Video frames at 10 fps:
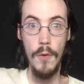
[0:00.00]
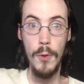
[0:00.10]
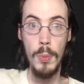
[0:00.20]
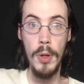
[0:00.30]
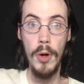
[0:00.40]

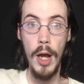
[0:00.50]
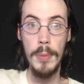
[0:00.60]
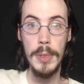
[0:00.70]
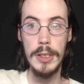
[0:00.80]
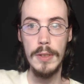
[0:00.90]
Fullmetal
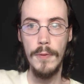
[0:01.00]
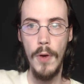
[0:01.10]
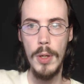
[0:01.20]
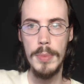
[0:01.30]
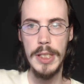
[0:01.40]
Alchemist,
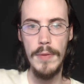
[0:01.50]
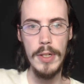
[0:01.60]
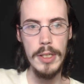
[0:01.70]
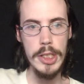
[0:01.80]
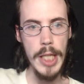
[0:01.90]
Volume
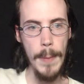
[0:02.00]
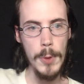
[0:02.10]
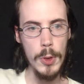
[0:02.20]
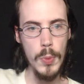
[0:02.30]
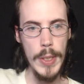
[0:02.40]
7,
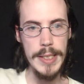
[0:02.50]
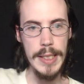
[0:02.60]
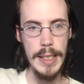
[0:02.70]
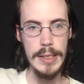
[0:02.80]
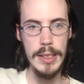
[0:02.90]
Chapter
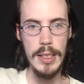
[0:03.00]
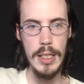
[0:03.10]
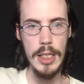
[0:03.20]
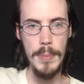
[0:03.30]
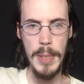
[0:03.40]
26,
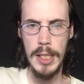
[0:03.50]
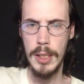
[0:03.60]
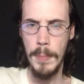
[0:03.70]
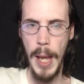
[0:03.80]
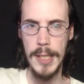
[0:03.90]
To
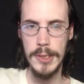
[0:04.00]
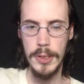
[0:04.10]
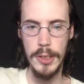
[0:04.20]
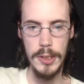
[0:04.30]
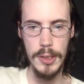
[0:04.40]
Meet the
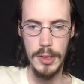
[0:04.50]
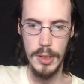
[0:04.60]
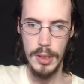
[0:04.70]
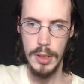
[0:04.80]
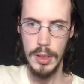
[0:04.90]
Master.
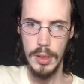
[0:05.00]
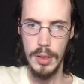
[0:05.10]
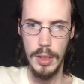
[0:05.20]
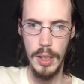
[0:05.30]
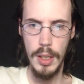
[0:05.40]

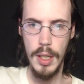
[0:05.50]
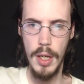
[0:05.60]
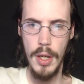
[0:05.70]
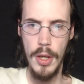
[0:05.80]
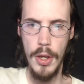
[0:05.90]
Okay,
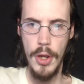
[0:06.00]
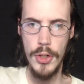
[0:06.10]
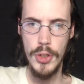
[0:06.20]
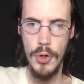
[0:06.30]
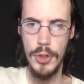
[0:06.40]

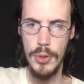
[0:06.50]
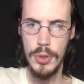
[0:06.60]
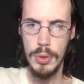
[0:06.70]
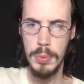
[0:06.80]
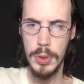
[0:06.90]
here's your
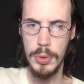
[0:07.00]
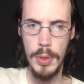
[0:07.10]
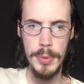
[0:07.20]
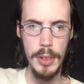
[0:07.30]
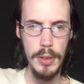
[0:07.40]
usual
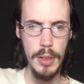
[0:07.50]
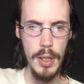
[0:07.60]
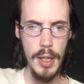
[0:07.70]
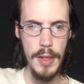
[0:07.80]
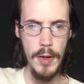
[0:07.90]
prescription.
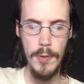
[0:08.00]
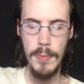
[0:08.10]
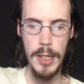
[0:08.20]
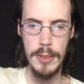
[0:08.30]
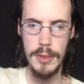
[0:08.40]
Thank you very
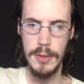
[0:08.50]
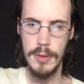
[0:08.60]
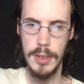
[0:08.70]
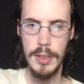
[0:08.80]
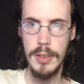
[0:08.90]
much,
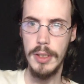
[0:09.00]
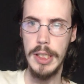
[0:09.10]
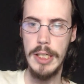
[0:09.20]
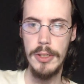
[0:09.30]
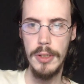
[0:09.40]

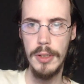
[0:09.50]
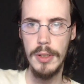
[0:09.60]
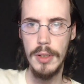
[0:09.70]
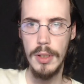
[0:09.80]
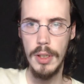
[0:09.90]
teacher.
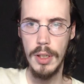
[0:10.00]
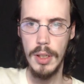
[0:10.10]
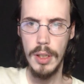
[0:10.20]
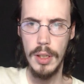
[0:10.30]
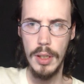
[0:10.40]

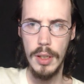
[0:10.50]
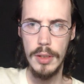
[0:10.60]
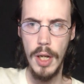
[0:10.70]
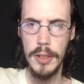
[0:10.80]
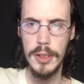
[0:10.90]

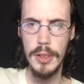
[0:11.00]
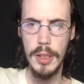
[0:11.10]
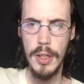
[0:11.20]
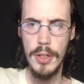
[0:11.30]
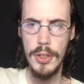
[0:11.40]

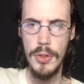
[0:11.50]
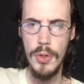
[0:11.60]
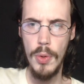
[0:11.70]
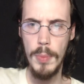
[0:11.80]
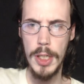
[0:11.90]
Doctor, do you
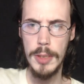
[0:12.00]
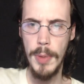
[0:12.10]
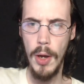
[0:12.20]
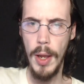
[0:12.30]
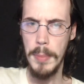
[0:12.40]
know much
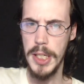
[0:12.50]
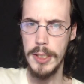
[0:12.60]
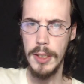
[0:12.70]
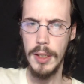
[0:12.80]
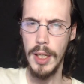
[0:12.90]
about
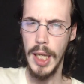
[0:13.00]
amnesia?